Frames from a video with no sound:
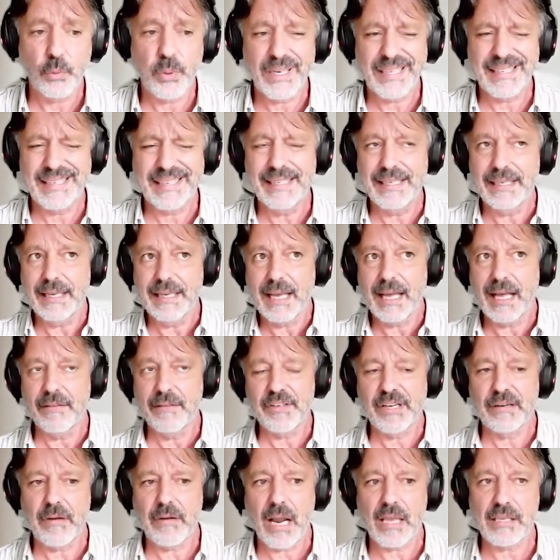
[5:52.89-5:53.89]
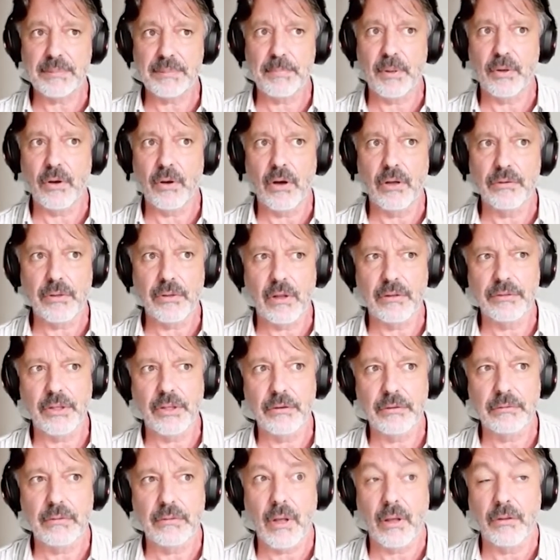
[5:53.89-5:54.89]
quickly have a grasp
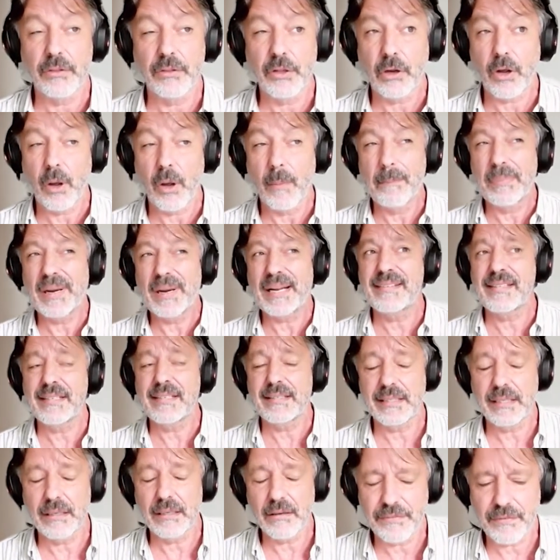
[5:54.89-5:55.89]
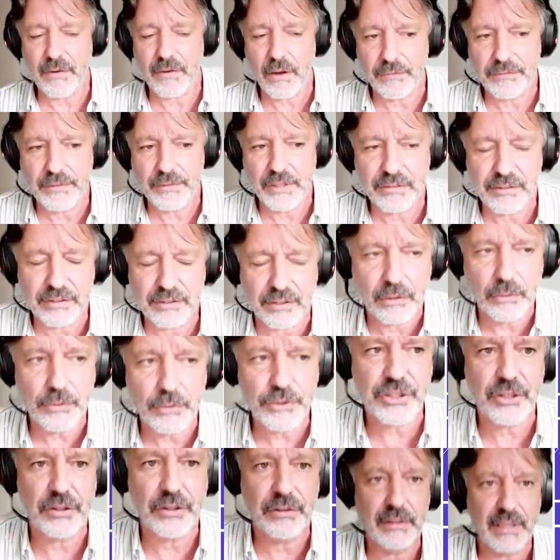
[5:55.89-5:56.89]
on the complexity of the
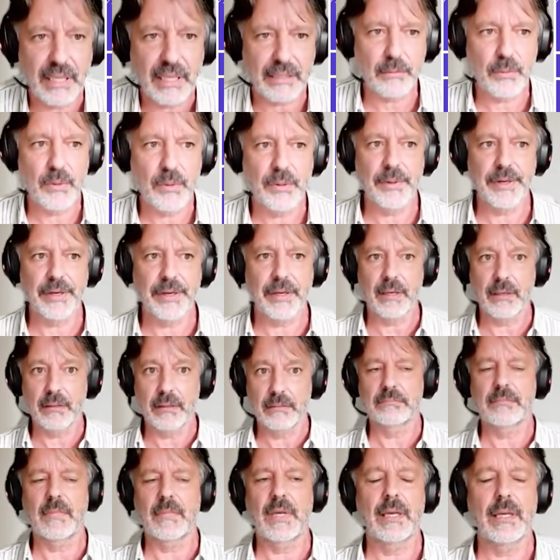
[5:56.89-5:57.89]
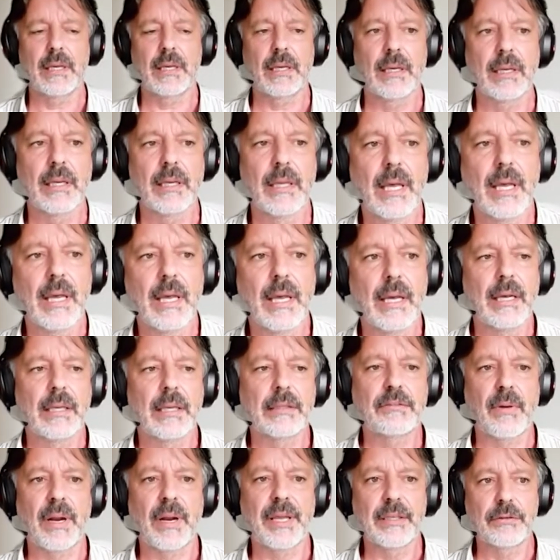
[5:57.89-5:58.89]
solution that we were
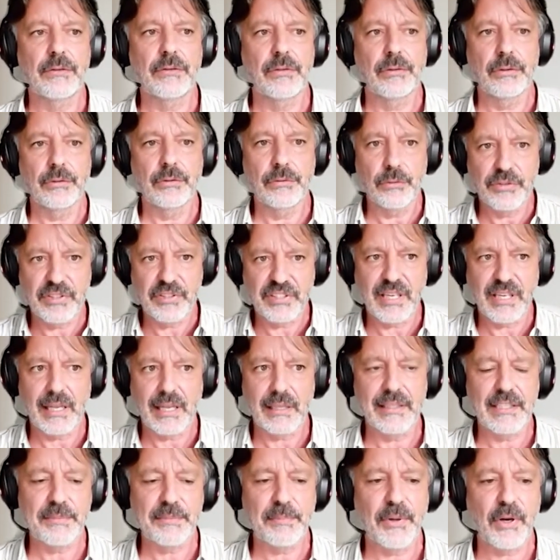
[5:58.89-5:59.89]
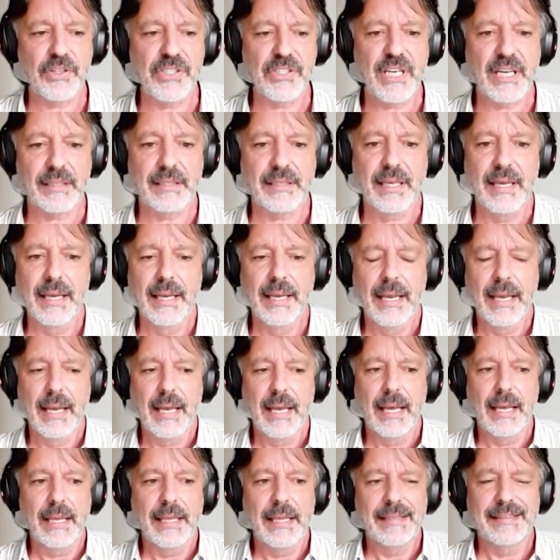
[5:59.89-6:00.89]
trying to sell this project.
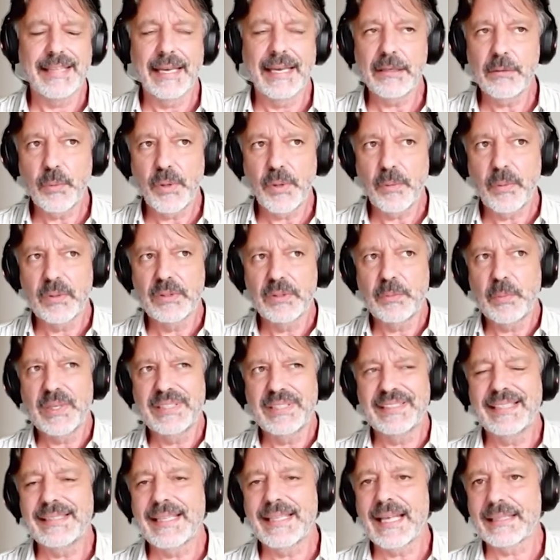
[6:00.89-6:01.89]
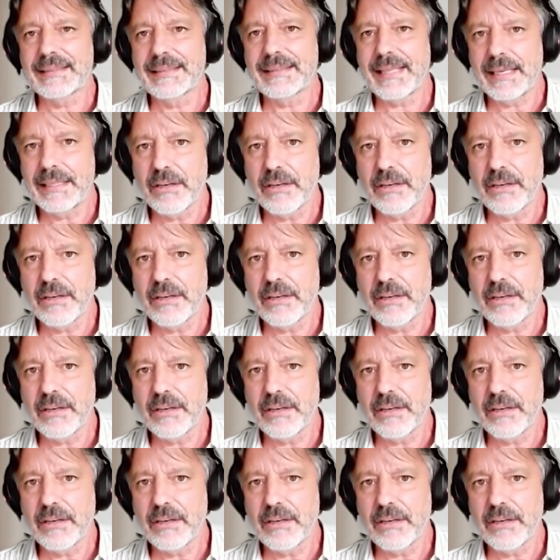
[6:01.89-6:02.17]
Then we did a